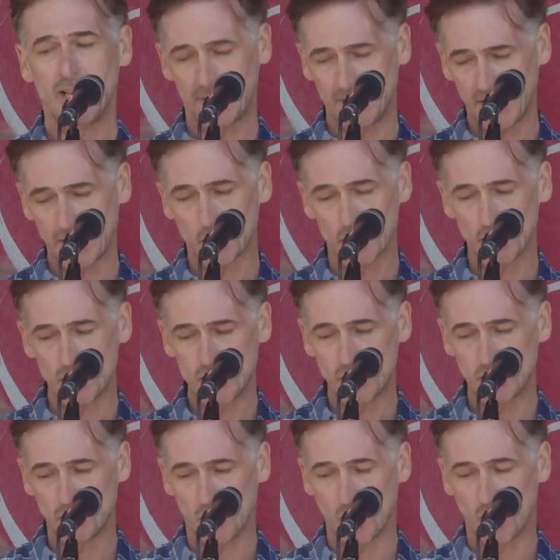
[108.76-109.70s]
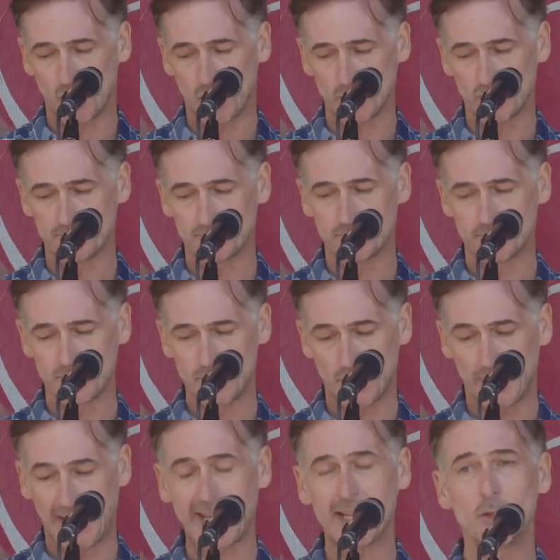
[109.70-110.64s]
And I urge you all
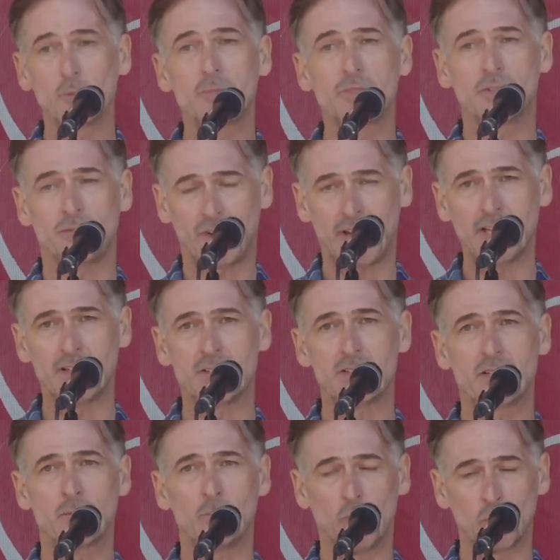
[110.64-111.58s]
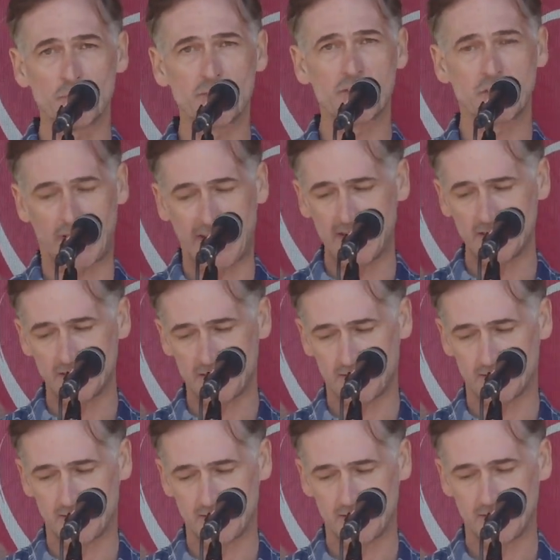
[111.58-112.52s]
to help defend the most
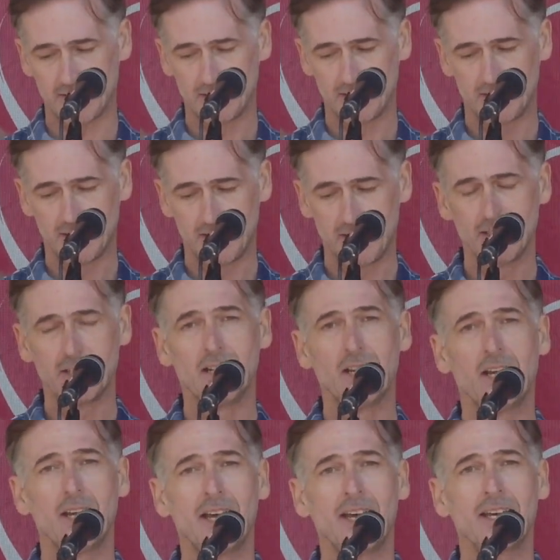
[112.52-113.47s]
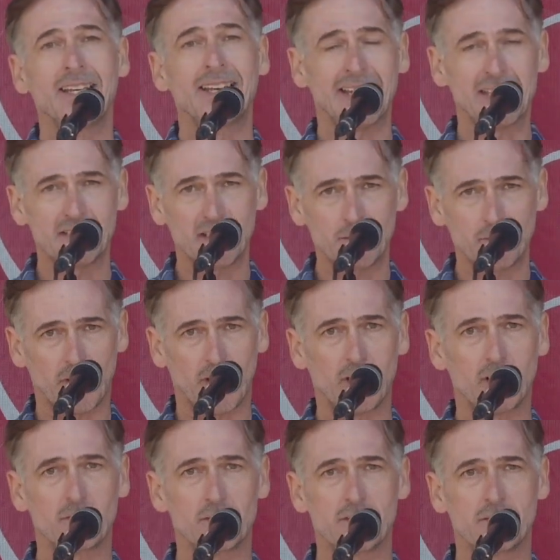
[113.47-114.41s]
innocent get
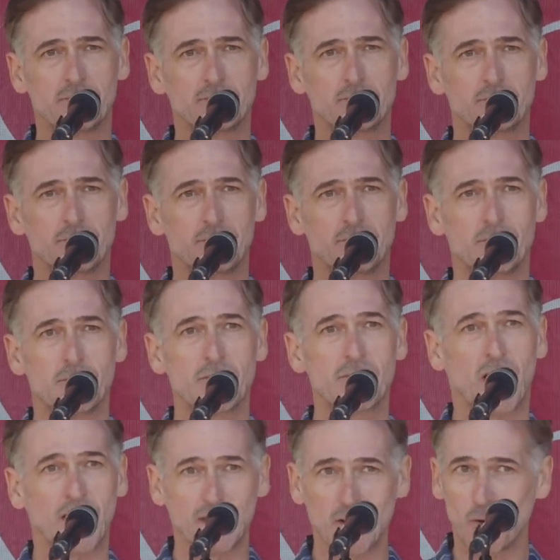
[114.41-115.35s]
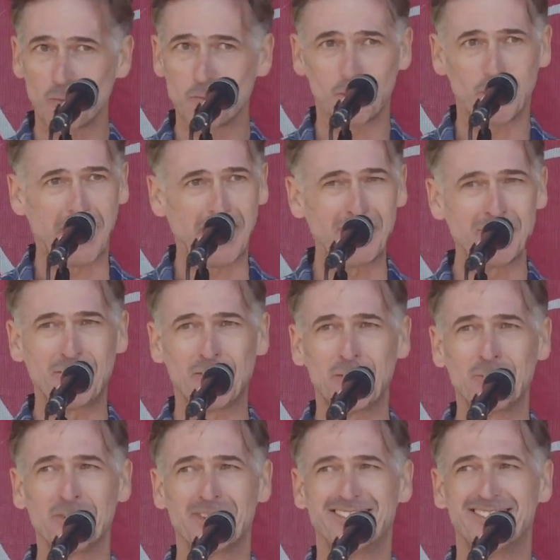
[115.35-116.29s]
involved, sign up with aim
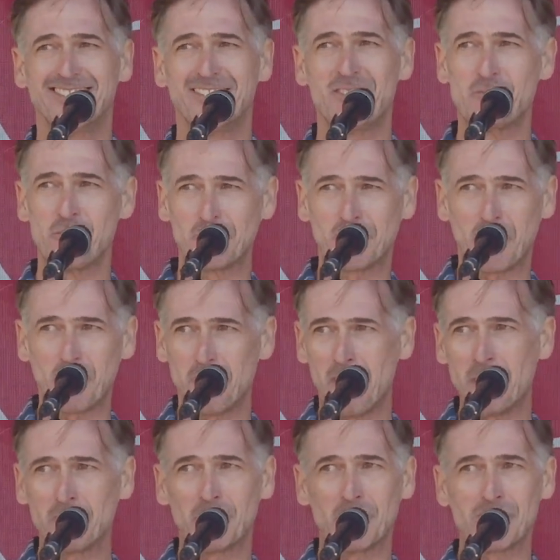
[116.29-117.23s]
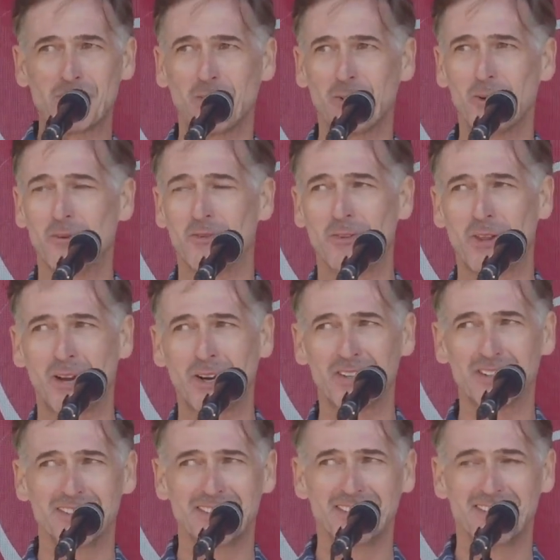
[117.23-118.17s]
We've got members all over there.